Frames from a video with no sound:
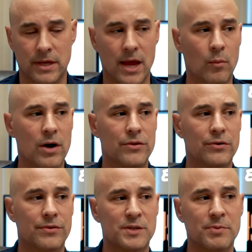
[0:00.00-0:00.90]
and
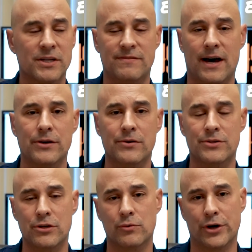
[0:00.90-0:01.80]
whether this brings value
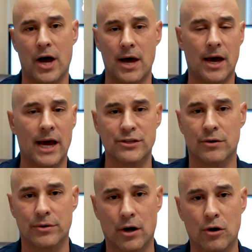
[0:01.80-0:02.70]
to you or not, I
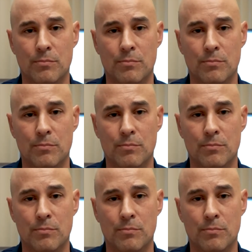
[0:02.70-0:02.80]
don't know,